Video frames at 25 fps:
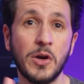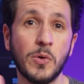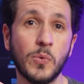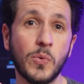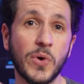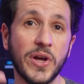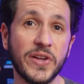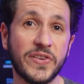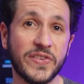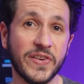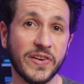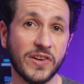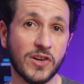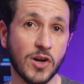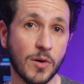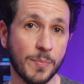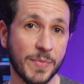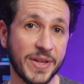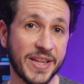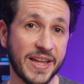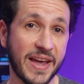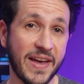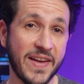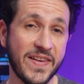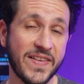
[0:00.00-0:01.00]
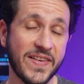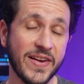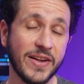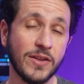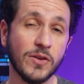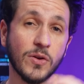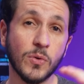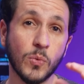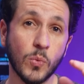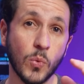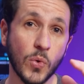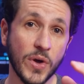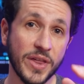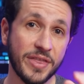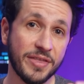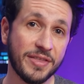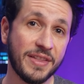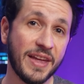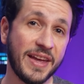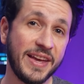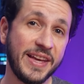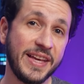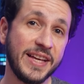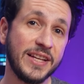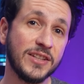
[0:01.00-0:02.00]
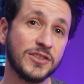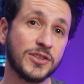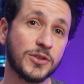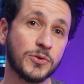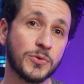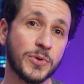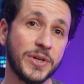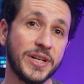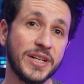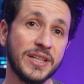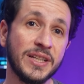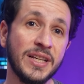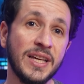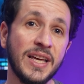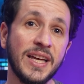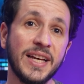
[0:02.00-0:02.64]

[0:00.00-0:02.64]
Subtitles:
which in combination with the ink screen